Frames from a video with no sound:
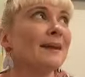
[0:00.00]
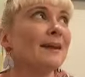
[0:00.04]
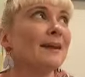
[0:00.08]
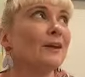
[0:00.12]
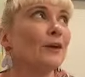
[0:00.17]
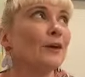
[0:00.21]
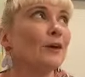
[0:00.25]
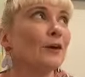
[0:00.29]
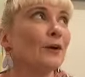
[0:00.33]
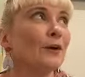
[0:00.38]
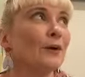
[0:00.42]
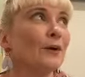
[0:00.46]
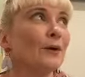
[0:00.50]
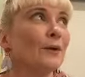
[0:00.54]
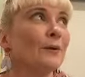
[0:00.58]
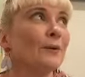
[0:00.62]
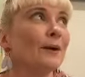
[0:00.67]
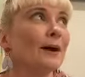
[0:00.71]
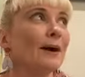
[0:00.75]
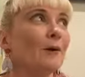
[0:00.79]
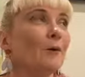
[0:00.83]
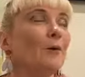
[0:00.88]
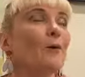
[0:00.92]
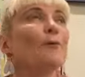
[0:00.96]
you know,
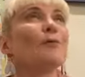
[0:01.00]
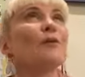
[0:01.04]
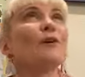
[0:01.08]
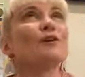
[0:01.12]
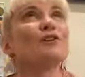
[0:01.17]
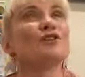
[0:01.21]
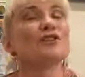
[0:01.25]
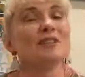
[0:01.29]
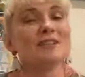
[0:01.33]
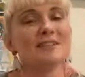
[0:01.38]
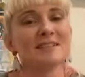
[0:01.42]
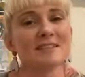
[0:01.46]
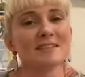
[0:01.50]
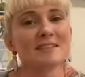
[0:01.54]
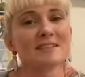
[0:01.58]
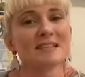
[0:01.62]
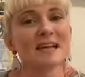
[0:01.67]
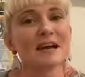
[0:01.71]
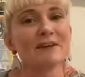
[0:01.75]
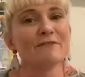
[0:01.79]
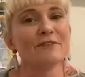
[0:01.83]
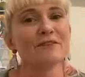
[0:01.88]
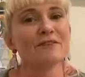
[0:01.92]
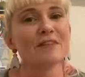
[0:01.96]
although she's
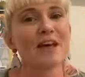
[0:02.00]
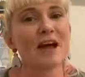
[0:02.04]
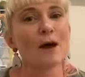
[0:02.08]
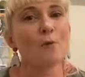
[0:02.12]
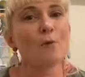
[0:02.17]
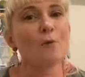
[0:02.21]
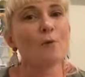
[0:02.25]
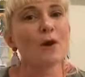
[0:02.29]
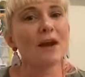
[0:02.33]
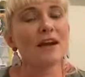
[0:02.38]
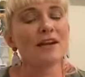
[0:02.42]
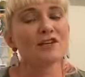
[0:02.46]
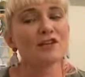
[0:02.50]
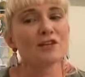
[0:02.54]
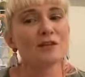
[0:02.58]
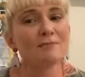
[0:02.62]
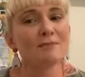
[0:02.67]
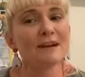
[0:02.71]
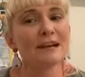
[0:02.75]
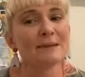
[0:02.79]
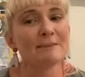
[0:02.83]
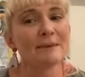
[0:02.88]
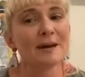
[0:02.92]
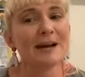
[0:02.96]
discovered that where she
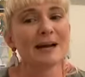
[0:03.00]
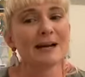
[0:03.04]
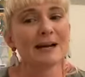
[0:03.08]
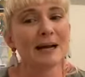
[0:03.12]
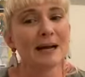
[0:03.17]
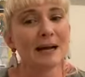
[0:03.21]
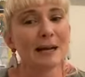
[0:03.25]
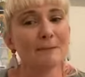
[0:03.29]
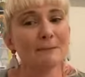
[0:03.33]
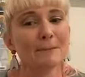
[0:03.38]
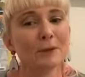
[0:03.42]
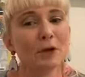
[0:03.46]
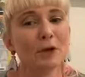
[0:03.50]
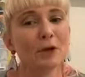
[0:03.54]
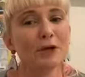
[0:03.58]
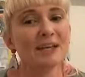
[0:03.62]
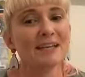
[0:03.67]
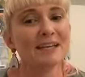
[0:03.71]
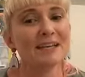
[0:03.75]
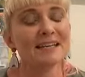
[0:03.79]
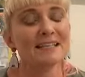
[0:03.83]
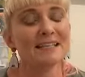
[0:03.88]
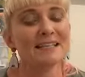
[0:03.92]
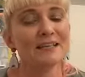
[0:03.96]
read about carb
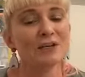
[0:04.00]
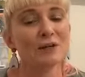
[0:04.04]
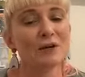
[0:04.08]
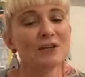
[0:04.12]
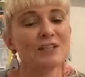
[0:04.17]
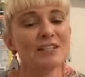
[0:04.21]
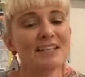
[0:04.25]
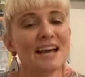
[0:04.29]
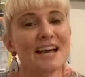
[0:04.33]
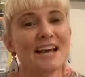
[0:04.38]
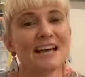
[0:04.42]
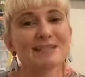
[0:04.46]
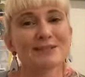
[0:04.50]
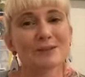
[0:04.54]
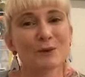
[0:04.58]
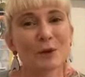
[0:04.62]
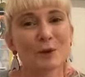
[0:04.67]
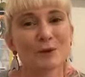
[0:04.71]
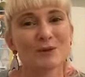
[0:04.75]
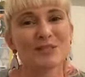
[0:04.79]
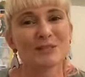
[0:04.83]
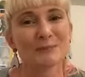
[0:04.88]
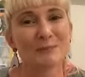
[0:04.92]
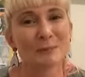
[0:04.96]
loading is in her dad's
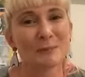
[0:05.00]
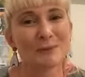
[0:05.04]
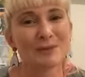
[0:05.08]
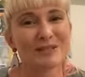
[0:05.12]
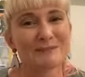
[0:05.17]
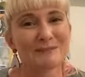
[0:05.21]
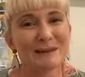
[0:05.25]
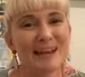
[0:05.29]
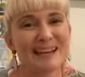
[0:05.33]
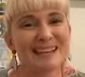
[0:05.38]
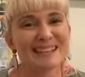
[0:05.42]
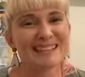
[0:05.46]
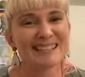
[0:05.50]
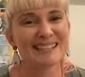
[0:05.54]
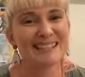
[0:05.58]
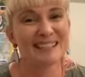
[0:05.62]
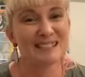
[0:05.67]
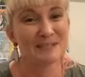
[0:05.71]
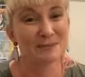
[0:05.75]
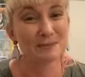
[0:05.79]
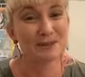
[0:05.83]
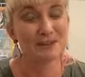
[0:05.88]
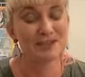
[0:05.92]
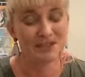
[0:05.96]
old sports
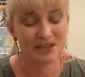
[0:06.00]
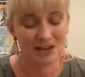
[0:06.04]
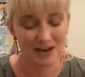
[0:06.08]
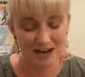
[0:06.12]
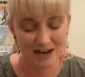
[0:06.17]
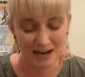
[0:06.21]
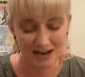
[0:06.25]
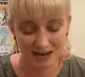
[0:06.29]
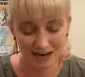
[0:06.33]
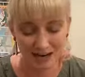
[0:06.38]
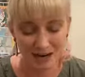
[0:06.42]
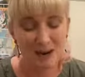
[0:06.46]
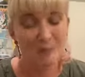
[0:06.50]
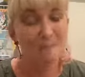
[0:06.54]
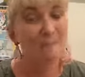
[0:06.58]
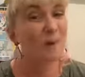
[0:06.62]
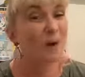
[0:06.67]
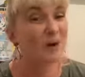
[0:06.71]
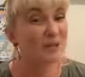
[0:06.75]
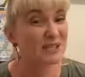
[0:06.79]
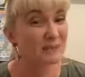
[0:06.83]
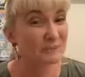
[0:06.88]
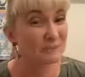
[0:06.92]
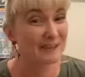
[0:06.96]
magazines, which are
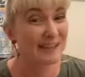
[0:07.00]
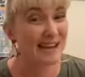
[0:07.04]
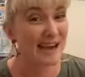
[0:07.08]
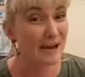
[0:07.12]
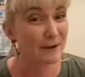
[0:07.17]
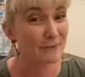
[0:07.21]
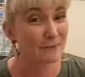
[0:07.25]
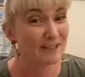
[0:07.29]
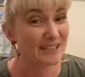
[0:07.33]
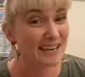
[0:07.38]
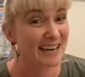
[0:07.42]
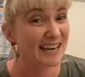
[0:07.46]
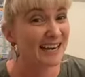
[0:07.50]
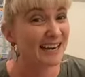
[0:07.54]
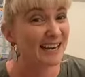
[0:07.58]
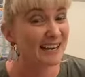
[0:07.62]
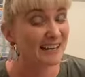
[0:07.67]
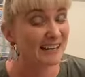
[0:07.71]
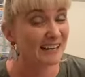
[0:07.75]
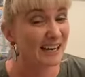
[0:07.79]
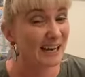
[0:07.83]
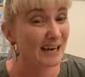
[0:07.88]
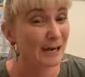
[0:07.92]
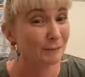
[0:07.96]
possibly out of date,
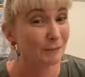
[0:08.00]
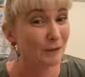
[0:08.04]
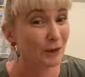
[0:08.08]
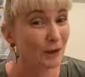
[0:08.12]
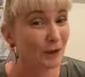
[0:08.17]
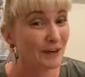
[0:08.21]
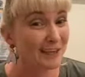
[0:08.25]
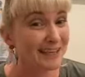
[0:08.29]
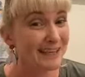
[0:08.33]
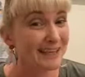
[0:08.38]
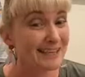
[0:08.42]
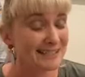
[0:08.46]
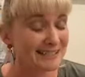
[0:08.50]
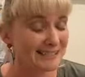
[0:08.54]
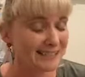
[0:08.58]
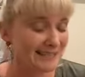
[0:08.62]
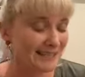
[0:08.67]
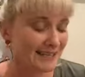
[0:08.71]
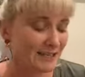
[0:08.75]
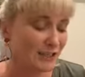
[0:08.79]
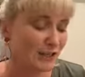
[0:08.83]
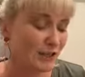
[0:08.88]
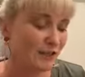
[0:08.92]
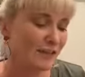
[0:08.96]
and carb loading isn't
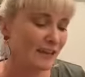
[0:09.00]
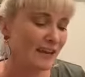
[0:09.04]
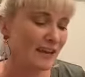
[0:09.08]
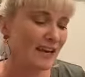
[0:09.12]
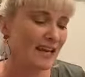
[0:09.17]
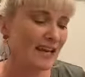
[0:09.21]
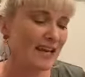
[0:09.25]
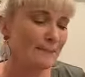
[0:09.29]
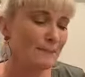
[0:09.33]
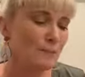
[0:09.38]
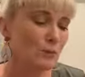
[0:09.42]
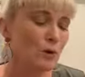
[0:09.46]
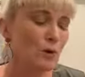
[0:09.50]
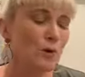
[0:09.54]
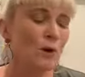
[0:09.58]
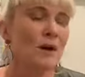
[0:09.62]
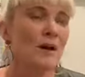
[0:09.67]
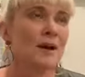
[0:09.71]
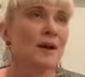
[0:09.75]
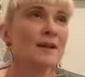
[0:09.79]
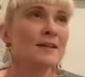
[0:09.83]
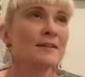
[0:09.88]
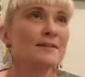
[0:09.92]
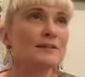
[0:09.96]
such a thing anymore.
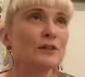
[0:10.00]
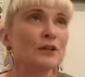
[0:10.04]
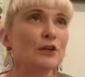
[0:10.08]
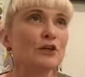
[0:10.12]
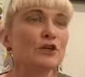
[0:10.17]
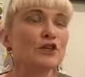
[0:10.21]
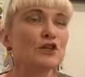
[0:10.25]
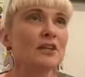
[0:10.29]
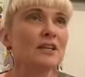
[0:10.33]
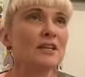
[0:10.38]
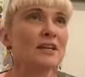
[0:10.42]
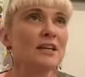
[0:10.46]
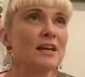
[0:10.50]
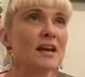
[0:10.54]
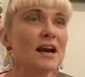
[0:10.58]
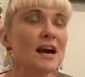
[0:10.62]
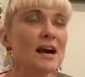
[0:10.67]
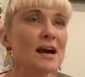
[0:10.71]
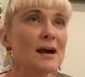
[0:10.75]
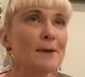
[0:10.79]
So she